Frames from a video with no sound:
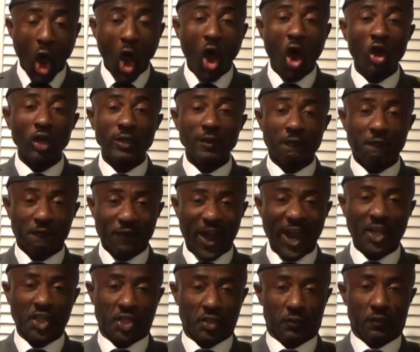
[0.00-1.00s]
all the
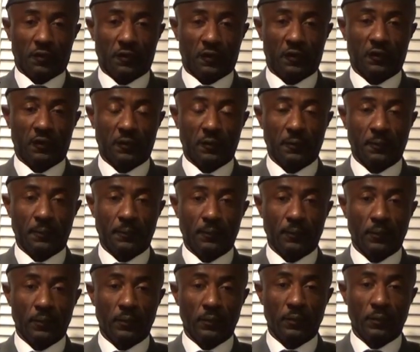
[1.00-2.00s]
factions
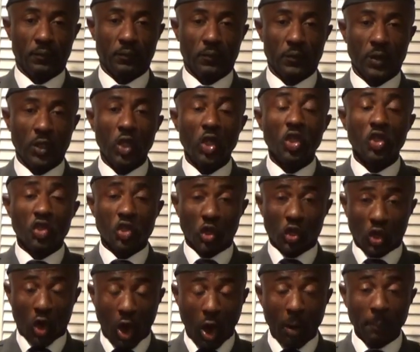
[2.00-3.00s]

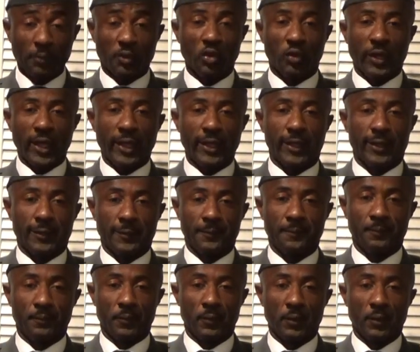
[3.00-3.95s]
to come together,